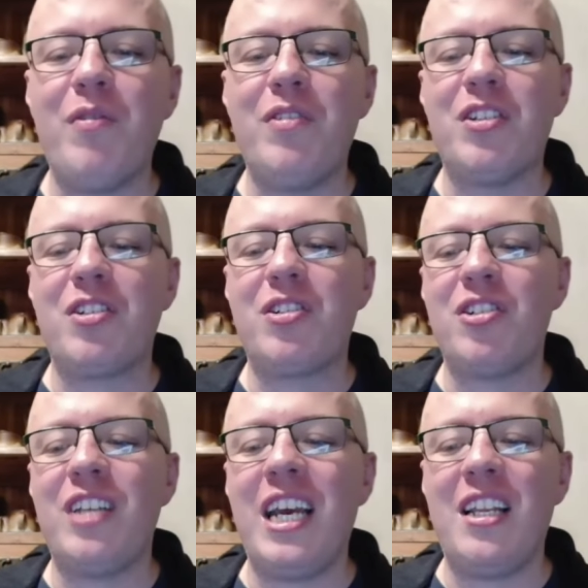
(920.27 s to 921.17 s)
discussed
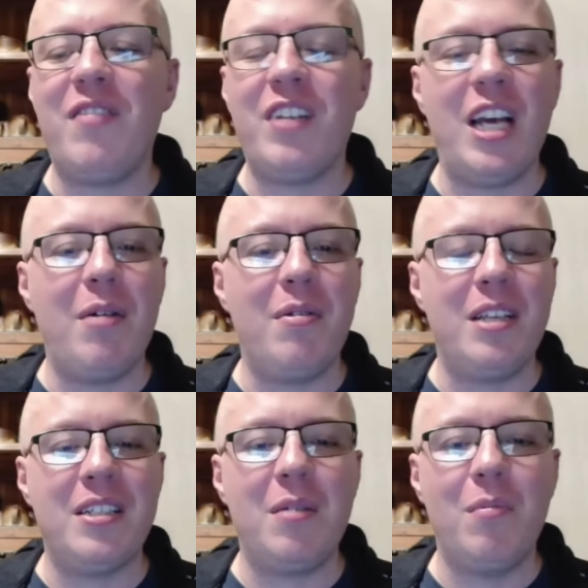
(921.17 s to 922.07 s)
in the video
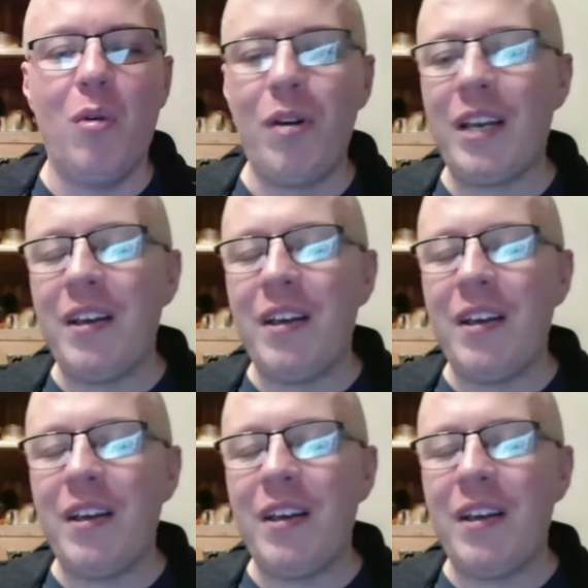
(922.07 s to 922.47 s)
this morning,